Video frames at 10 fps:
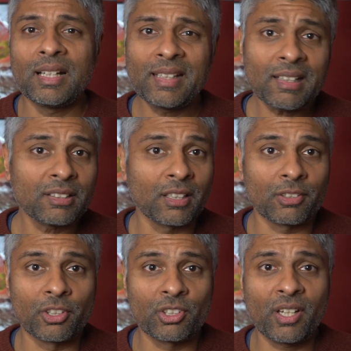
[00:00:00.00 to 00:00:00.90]
And that's
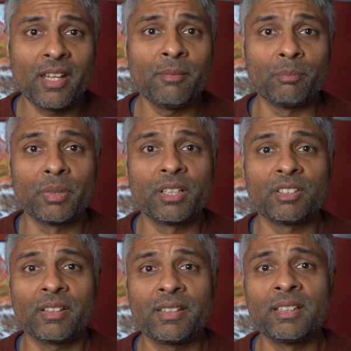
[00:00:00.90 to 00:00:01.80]
such a shame,
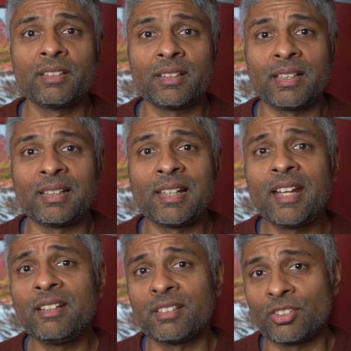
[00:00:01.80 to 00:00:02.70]
because I think that their
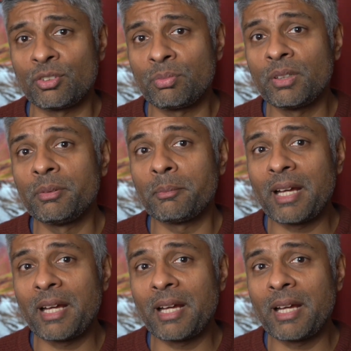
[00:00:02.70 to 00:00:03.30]
latest premium